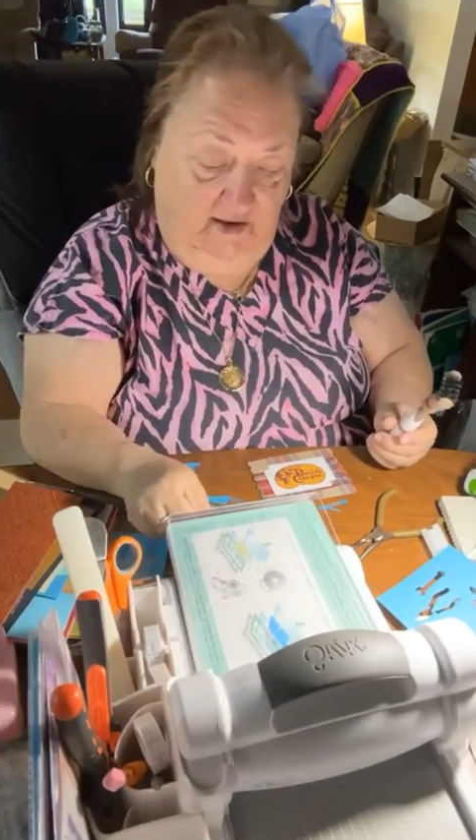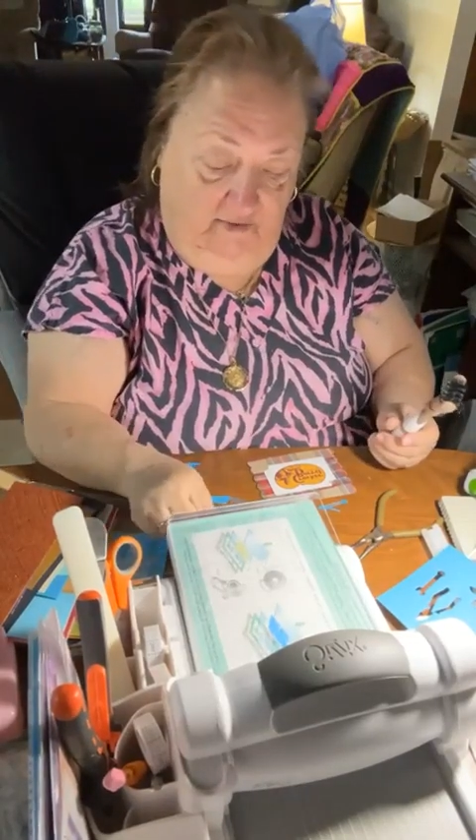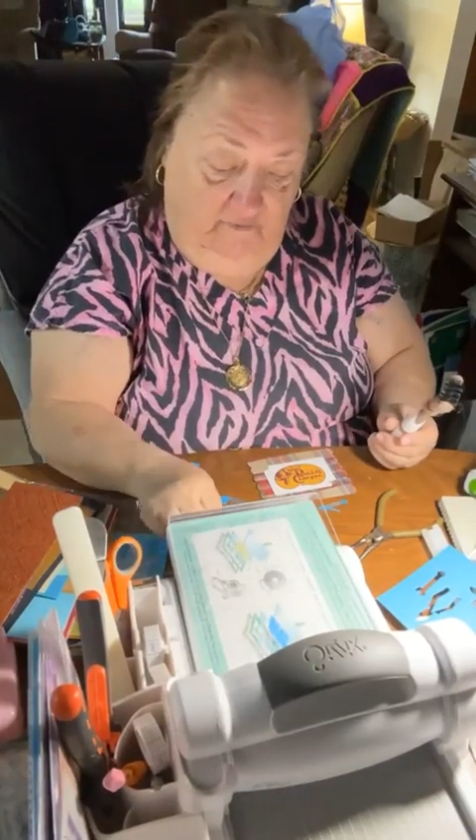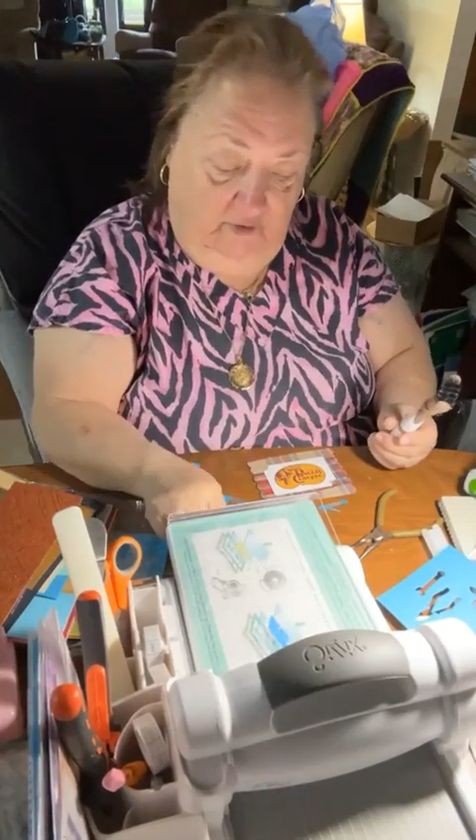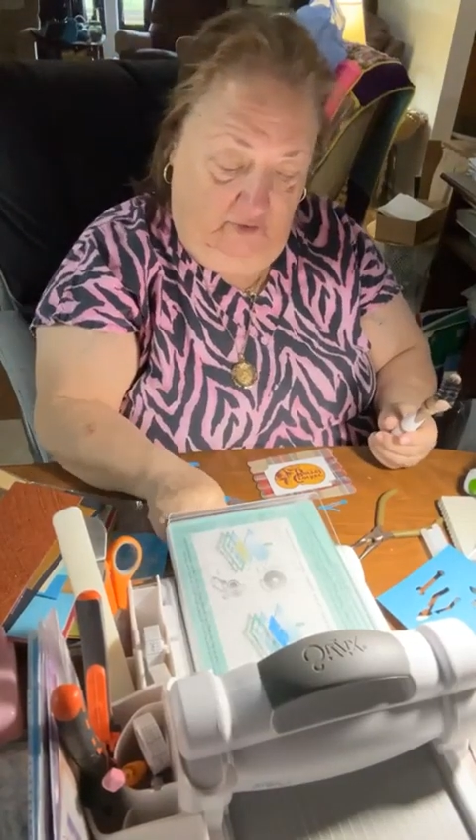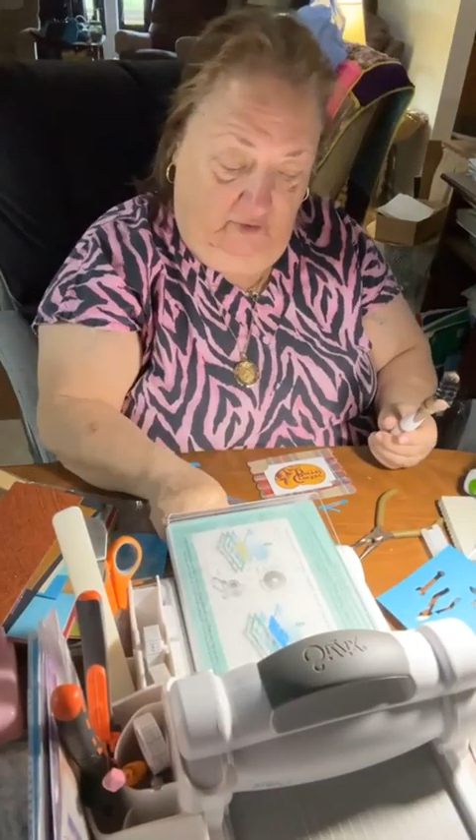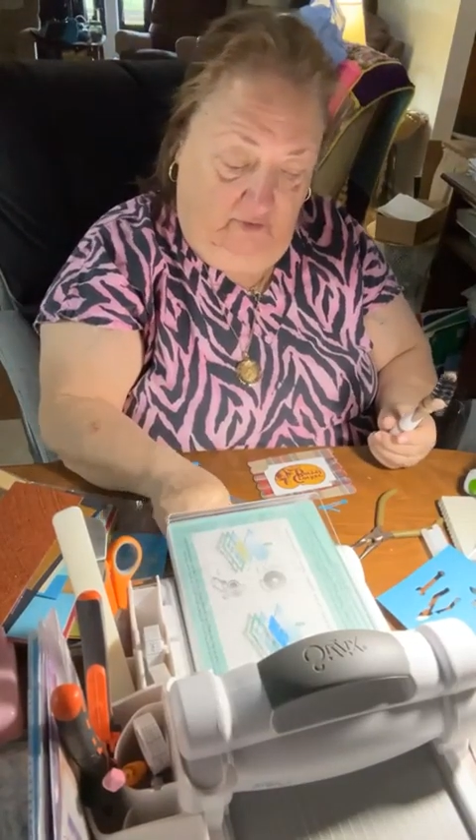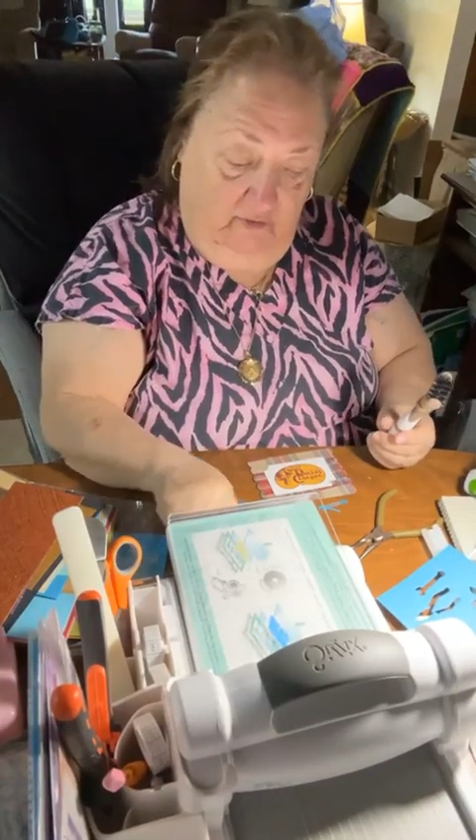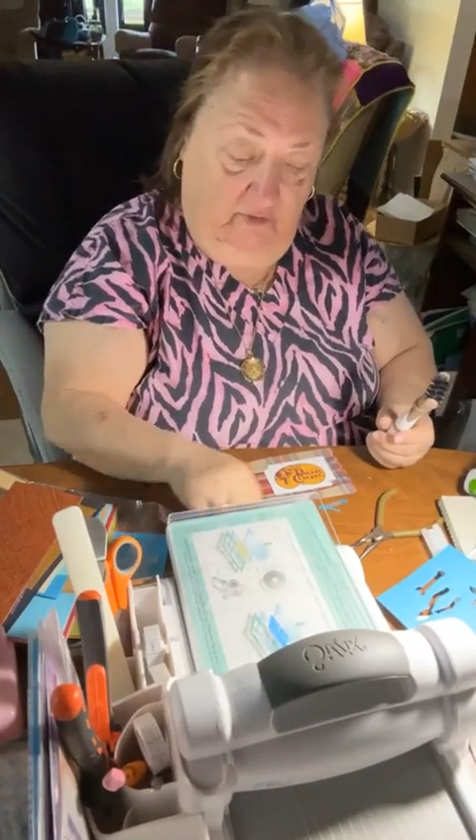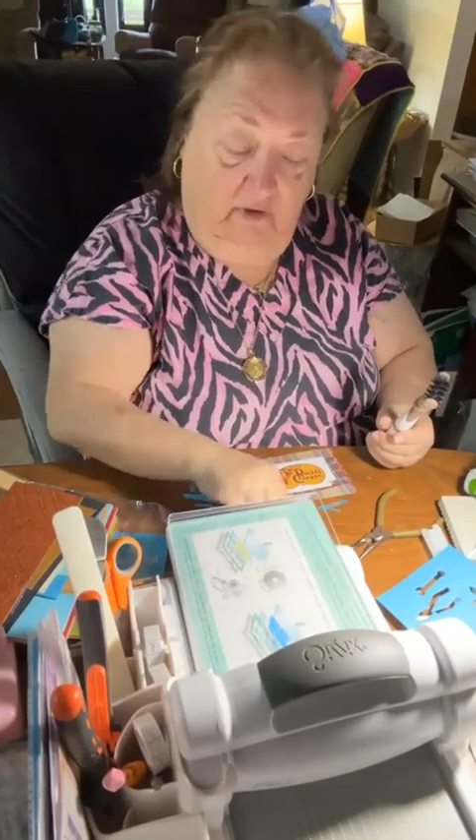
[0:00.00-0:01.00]
out of
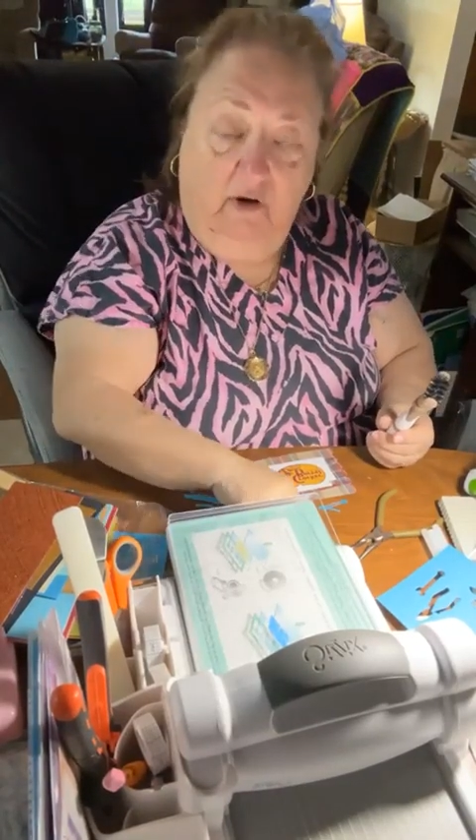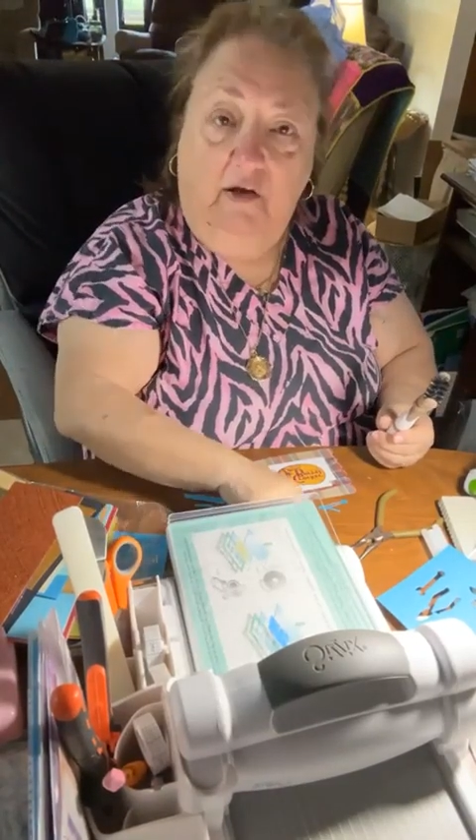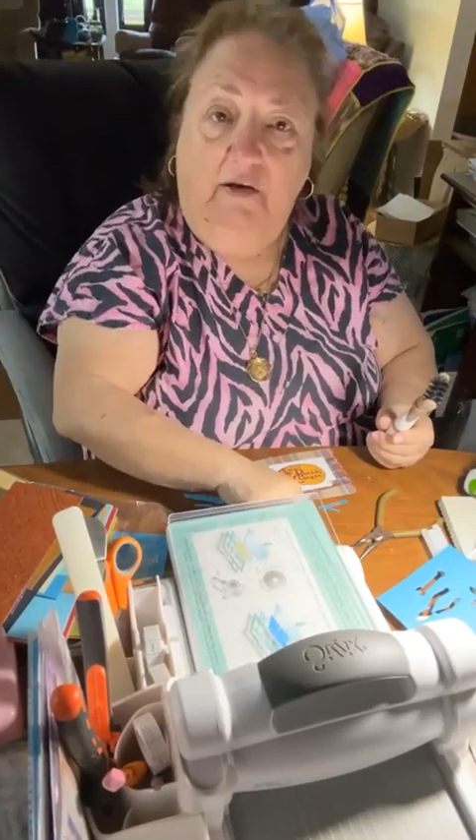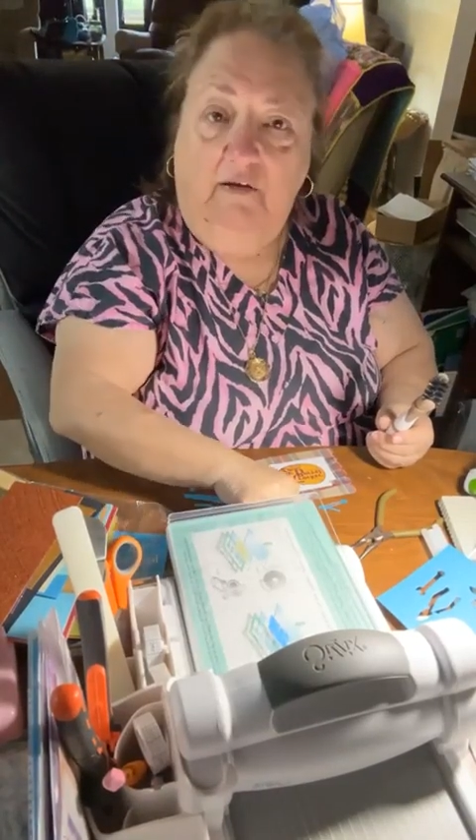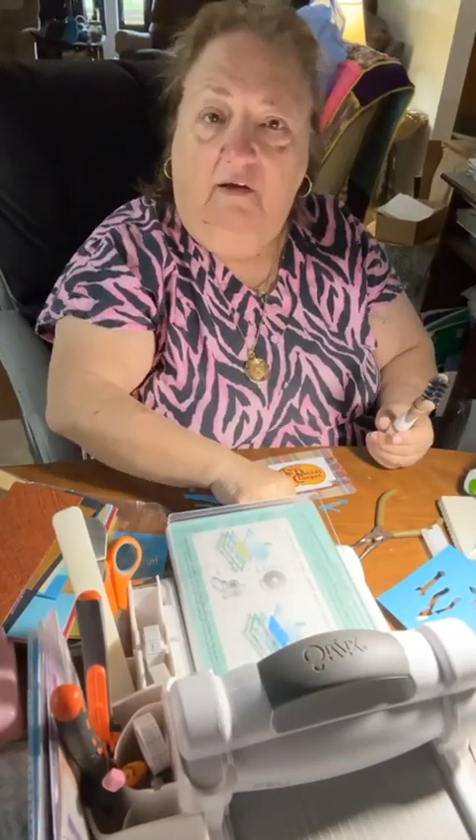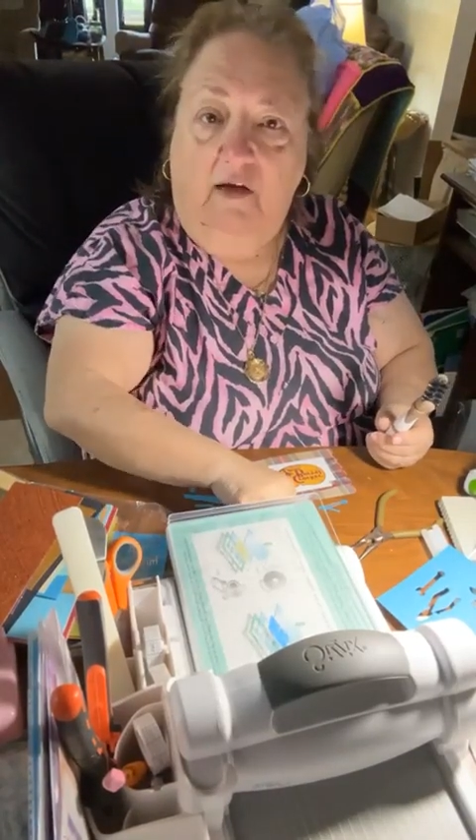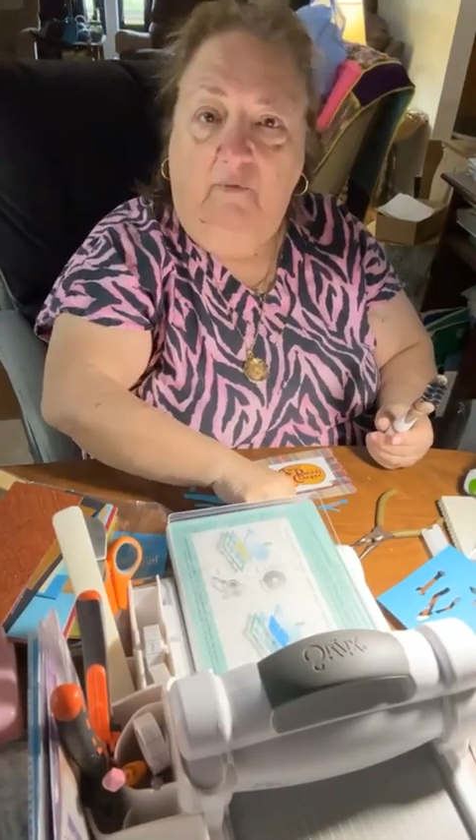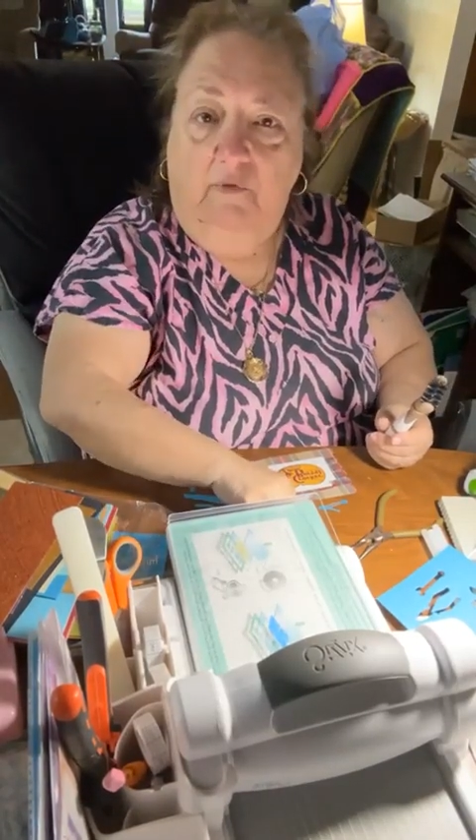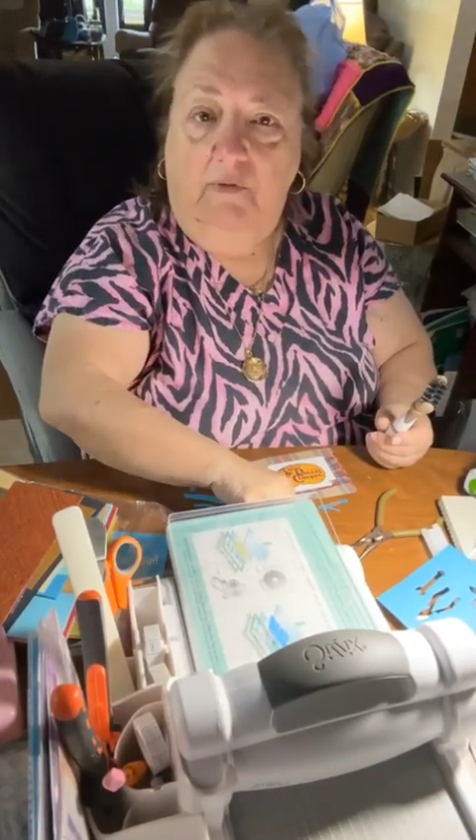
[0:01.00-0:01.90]
your cutting die.